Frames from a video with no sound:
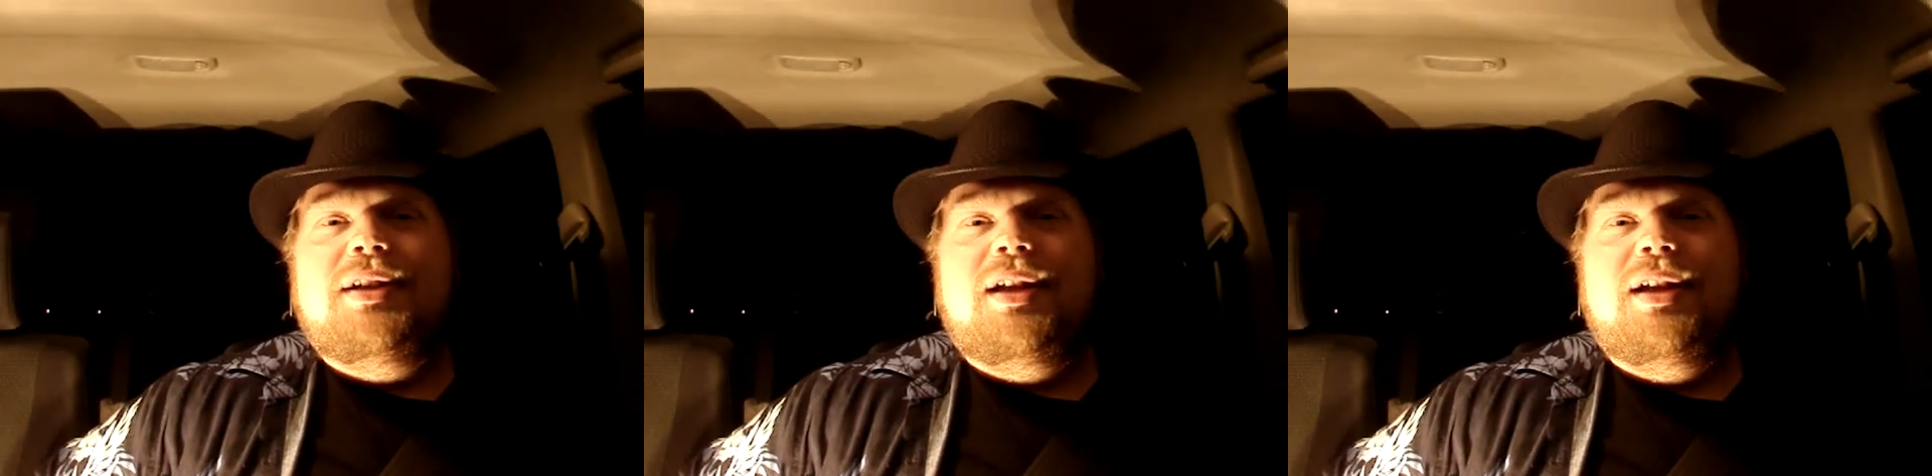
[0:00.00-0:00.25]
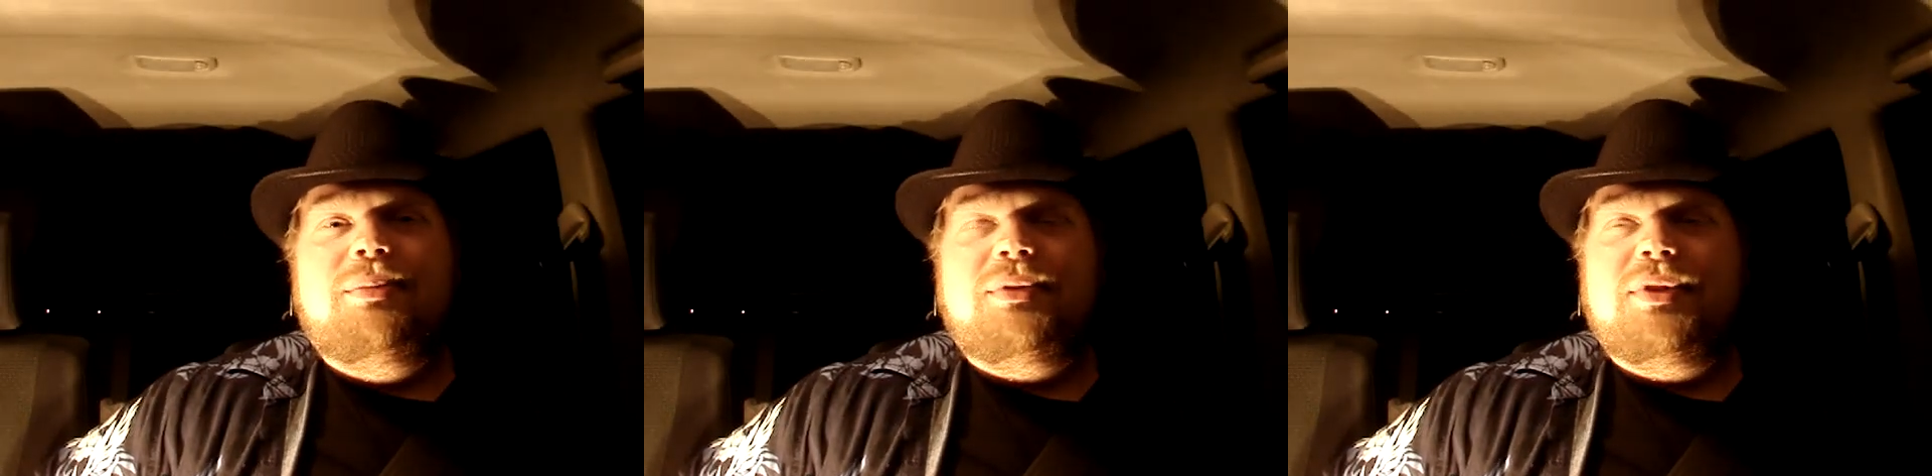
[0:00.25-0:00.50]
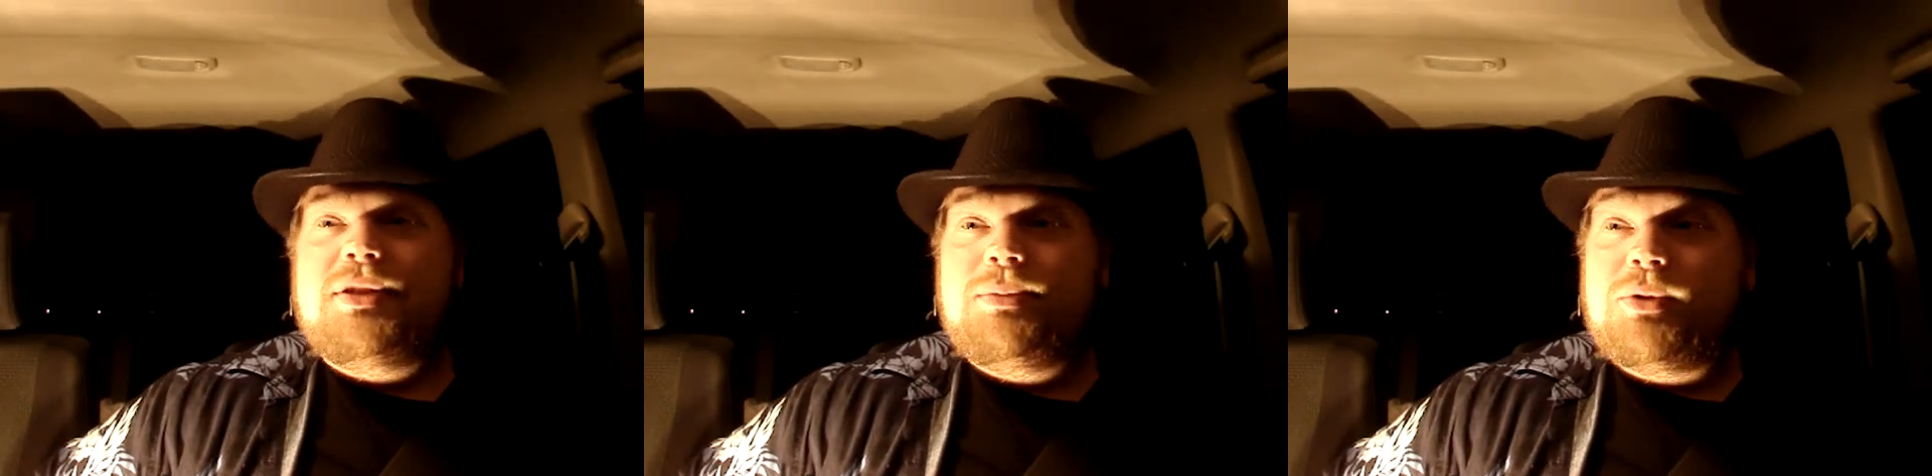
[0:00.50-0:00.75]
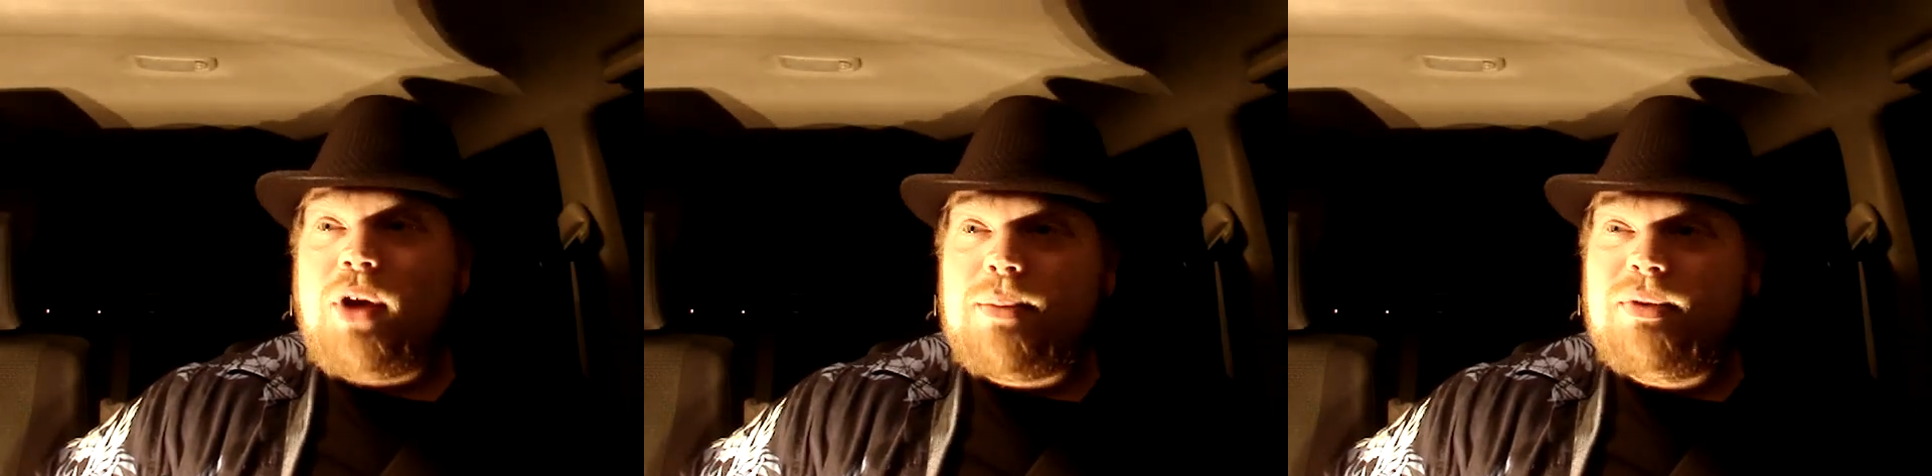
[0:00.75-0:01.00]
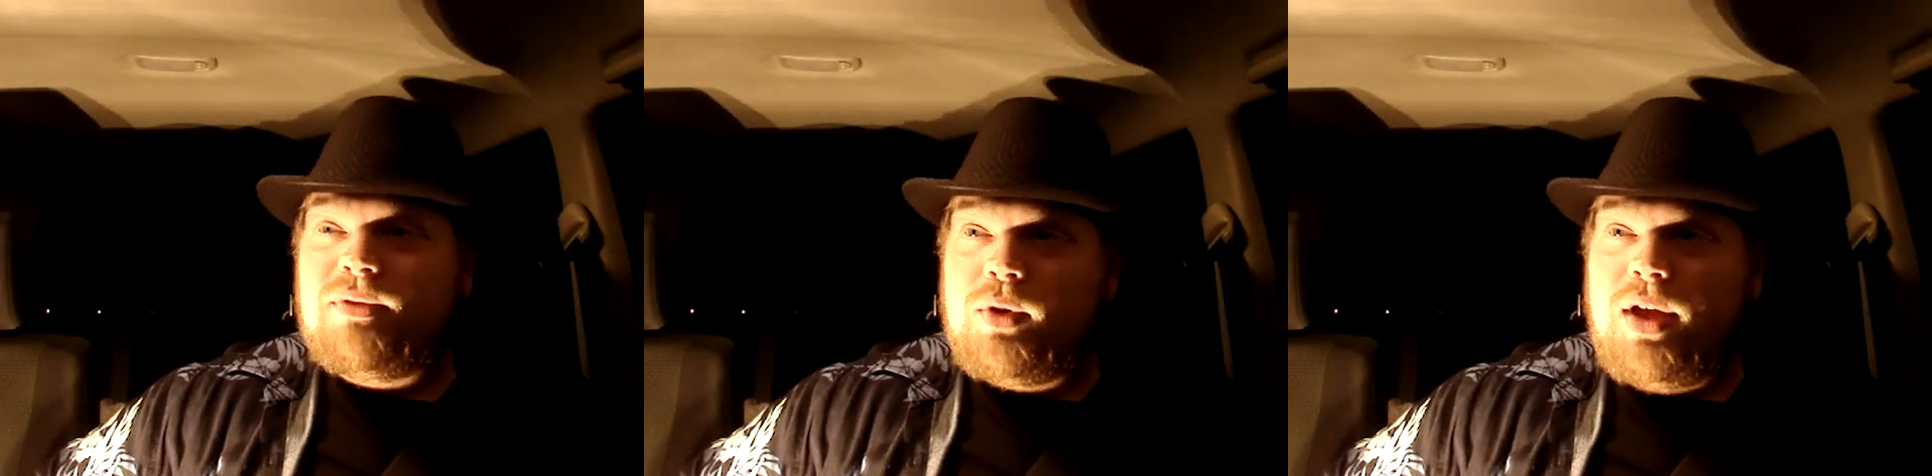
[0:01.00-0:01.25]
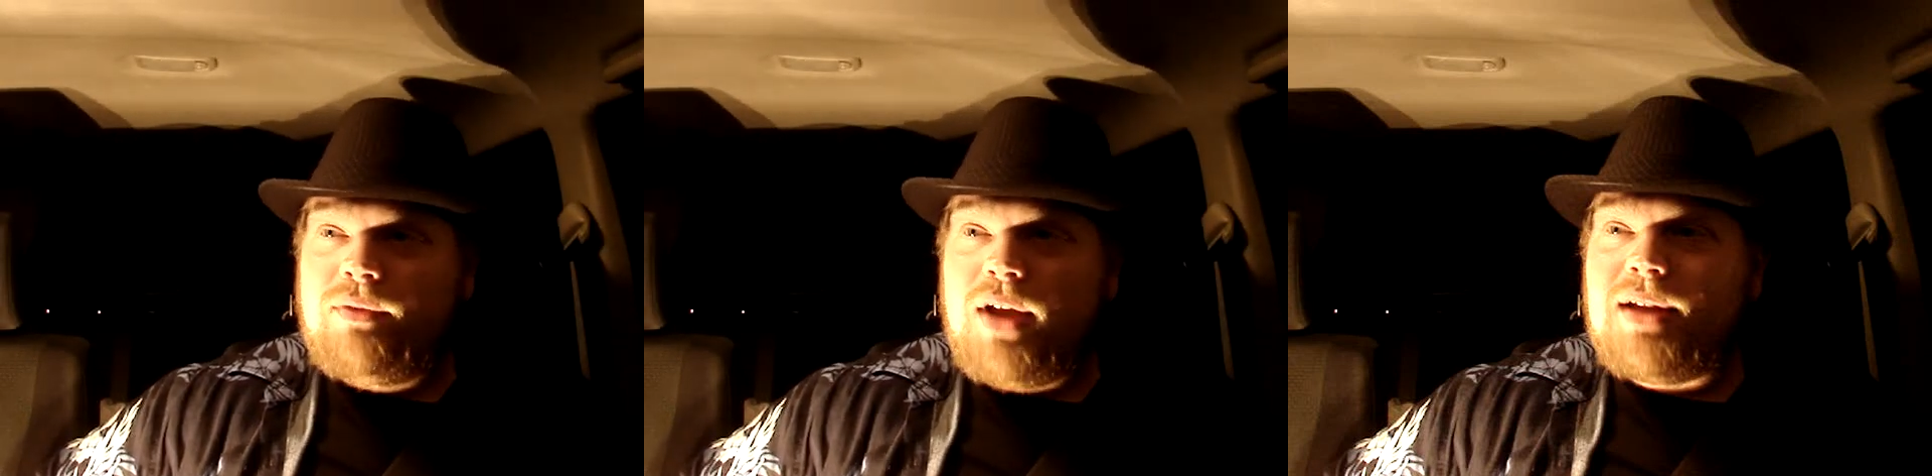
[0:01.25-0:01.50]
Uh, please subscribe if
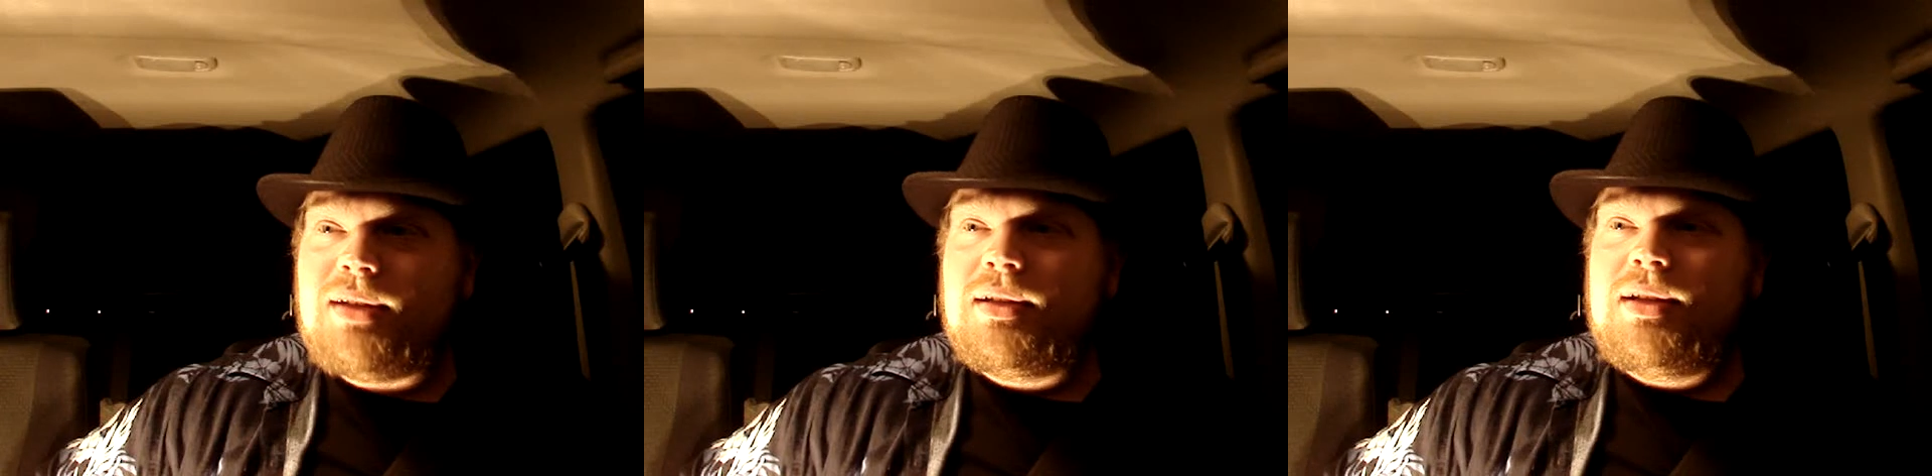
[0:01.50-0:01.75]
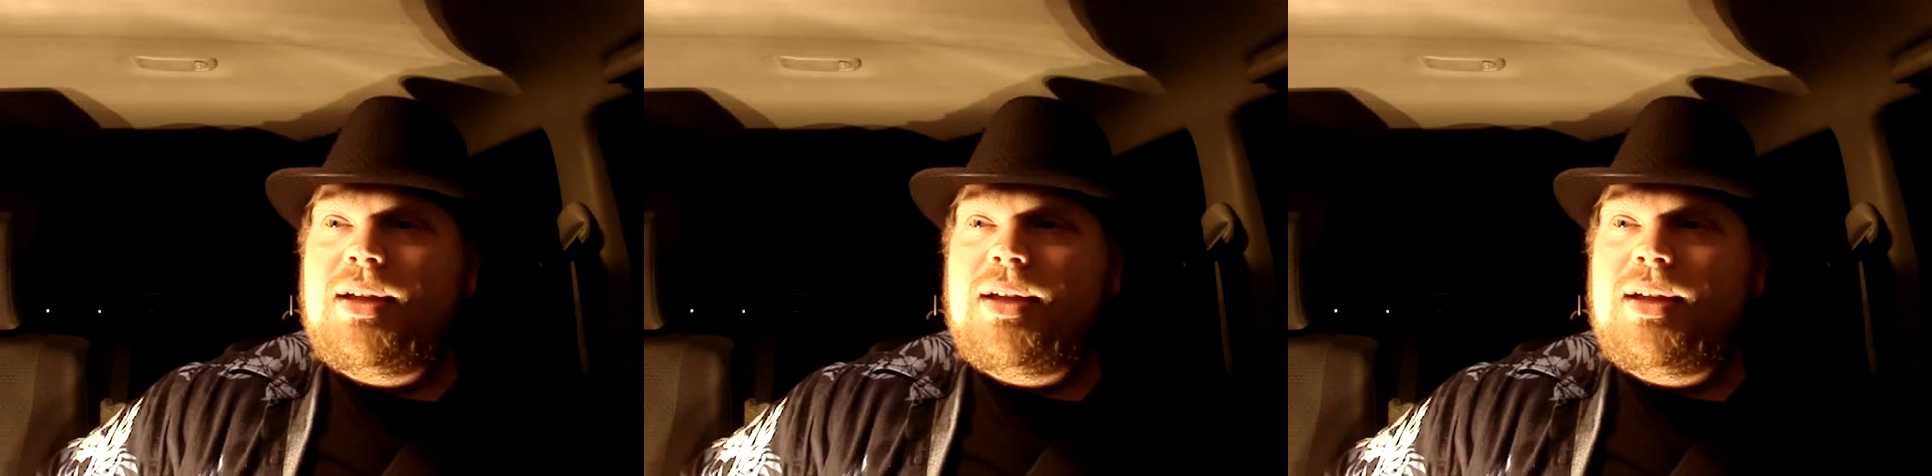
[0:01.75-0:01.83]
you have not,